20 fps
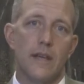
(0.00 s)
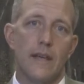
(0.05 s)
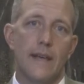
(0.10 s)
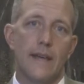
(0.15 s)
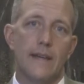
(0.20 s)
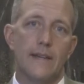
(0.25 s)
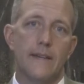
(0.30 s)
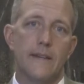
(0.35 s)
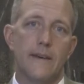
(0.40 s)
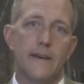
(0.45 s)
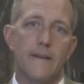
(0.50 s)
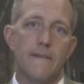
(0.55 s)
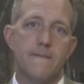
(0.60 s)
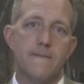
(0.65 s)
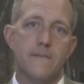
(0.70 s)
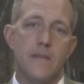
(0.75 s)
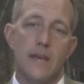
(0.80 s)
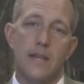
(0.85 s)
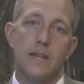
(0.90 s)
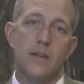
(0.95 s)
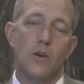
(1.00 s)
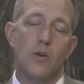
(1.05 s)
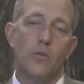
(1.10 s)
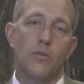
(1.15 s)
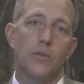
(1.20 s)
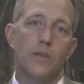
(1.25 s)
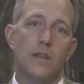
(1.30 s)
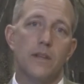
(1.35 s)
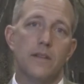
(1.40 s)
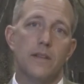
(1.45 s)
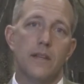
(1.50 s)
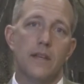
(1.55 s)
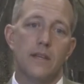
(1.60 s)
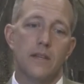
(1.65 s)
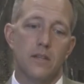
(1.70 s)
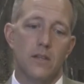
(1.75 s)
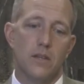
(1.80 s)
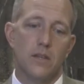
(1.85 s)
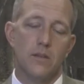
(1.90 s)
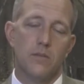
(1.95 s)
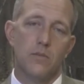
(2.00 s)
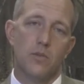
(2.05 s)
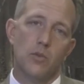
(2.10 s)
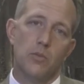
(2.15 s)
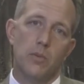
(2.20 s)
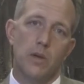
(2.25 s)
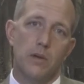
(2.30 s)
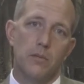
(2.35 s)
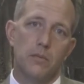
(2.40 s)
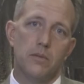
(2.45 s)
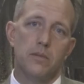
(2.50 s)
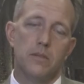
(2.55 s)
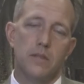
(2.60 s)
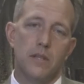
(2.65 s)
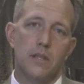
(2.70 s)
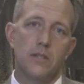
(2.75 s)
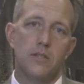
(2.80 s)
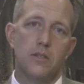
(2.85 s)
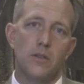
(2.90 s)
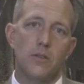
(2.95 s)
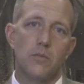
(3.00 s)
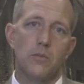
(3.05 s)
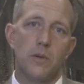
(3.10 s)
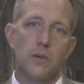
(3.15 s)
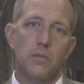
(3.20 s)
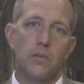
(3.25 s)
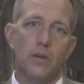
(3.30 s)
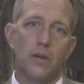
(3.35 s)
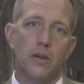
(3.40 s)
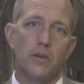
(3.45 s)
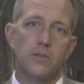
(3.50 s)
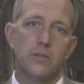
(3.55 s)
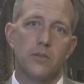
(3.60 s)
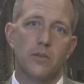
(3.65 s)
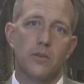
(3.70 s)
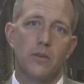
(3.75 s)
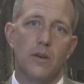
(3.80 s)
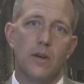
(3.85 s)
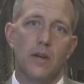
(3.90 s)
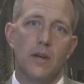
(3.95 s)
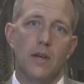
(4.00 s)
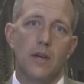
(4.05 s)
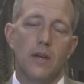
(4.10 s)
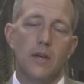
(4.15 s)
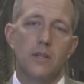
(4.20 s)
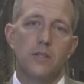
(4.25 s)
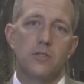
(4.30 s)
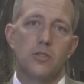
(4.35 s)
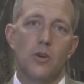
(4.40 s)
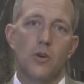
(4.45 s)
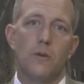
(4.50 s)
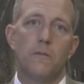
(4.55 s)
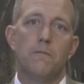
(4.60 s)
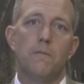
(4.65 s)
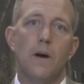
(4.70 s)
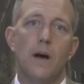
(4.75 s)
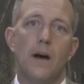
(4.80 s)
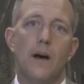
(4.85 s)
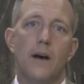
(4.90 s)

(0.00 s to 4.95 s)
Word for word: And then hopefully at the end, yeah, you'll be able to teach other people also. So